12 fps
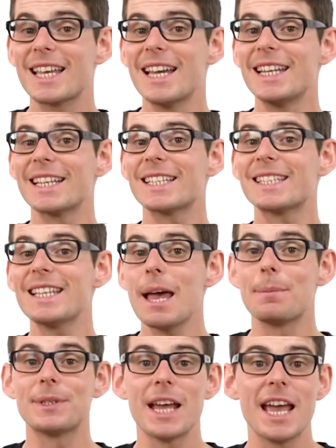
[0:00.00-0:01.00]
can
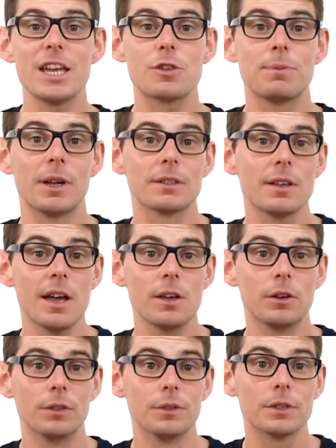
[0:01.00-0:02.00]
accept H+
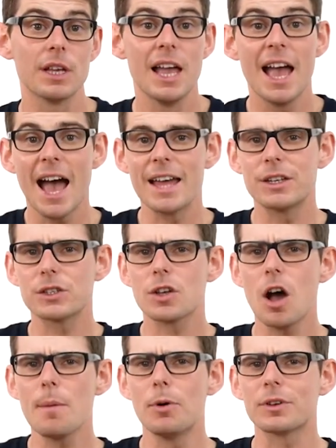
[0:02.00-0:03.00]
ions, and as
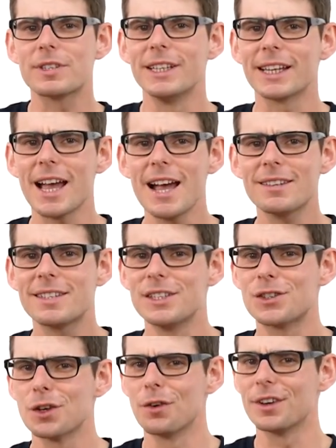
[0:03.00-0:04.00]
carboxylic
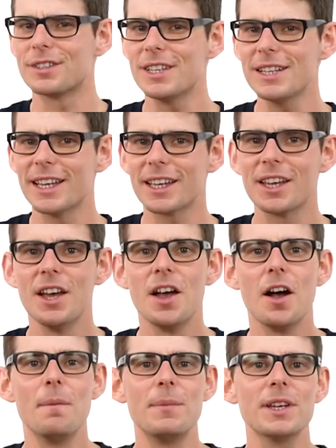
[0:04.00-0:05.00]
acids are acidic,
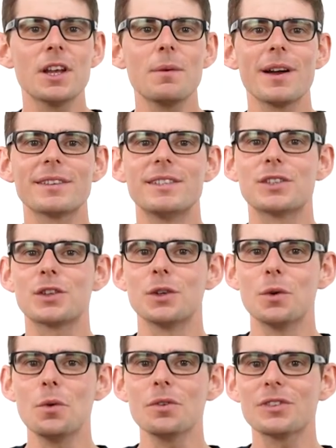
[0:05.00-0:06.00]
amino acids can
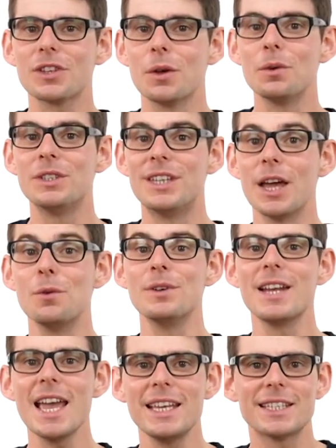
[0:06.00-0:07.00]
also
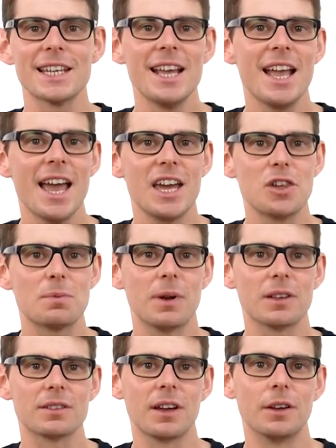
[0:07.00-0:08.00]
donate H+
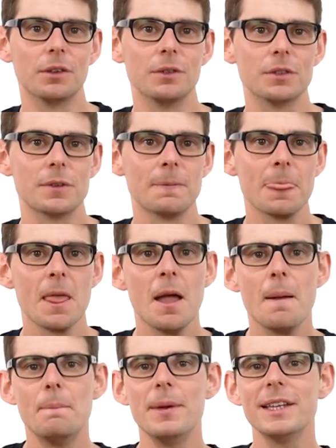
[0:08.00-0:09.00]
ions,
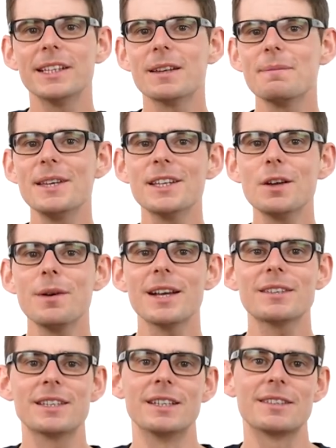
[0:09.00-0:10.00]
meaning amino
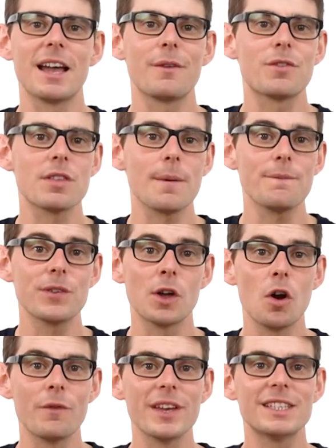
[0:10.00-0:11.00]
acids have something
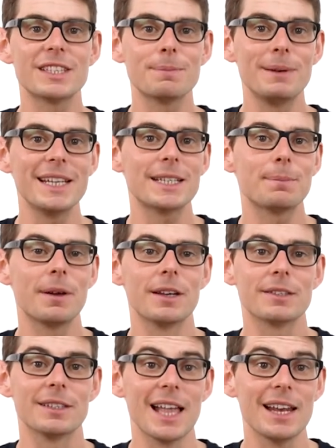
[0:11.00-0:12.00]
of a split
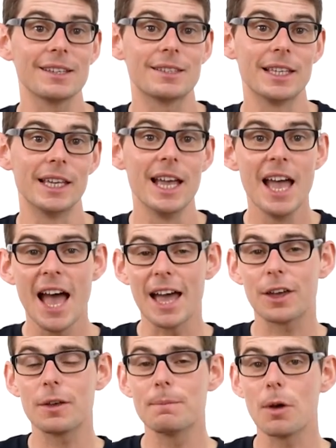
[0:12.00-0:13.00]
personality
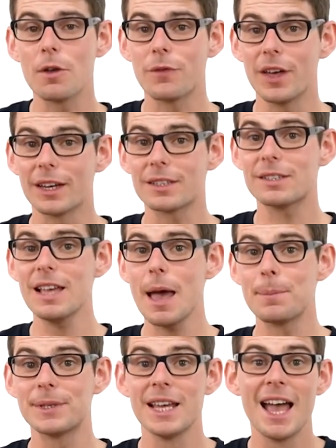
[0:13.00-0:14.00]
and can both
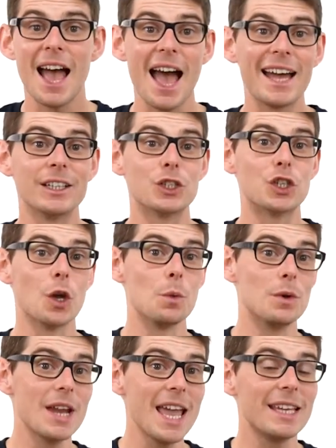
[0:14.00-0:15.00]
accept and
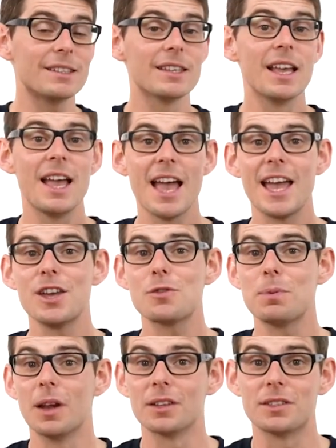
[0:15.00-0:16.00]
donate
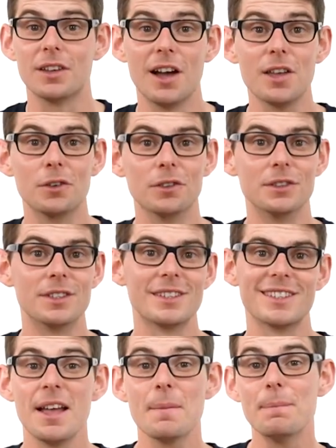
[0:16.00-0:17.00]
H+ ions.
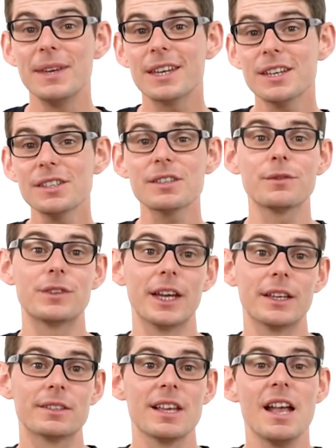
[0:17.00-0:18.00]
Because of
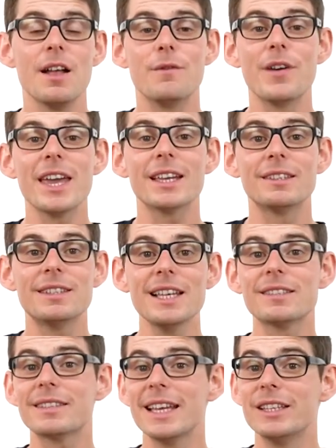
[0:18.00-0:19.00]
this, they
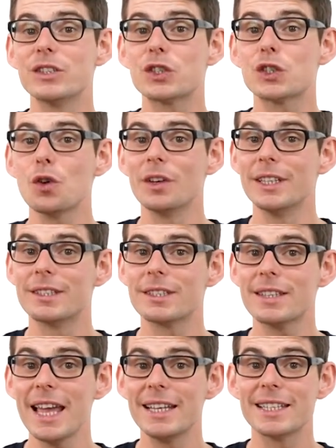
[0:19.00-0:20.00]
exist in solid
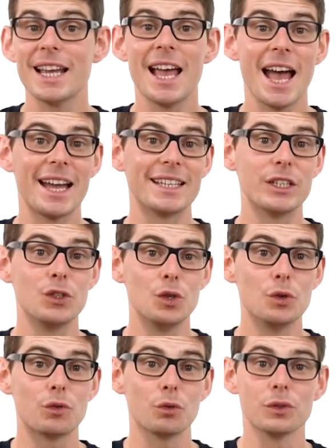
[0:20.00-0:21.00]
state and in
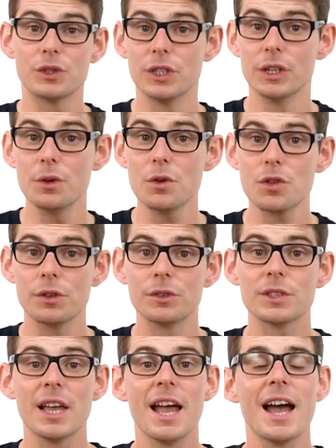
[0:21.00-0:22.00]
neutral
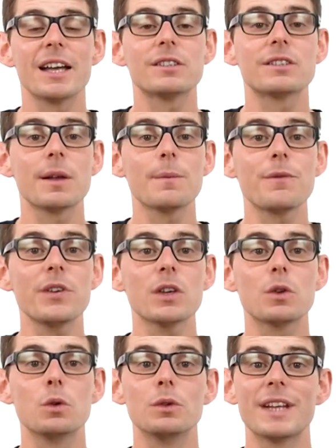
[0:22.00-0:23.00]
solutions as something
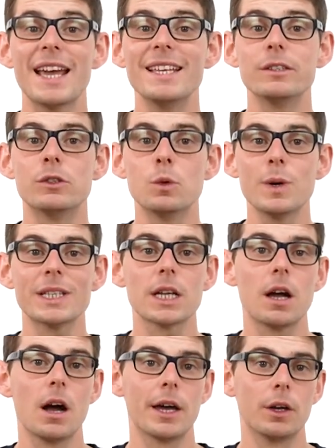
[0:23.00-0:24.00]
called a
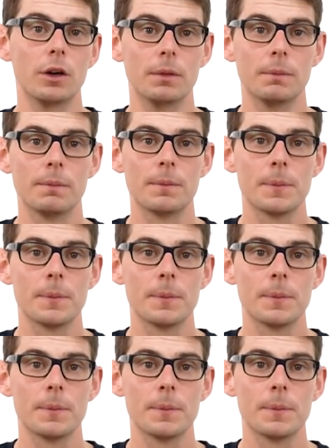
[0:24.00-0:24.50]
zwitterion.